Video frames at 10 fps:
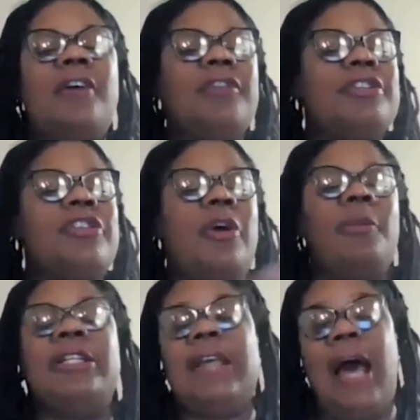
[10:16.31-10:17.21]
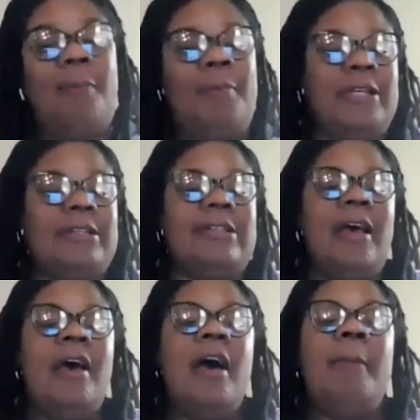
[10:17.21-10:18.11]
covering so many topics.
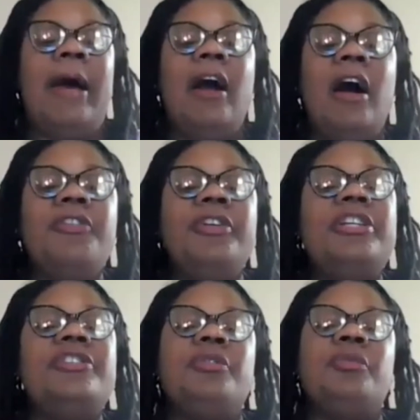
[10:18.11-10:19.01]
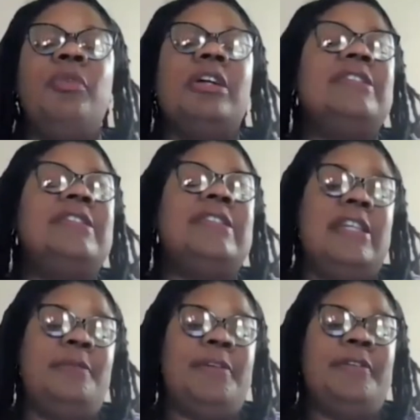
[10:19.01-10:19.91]
My otherness runs deep.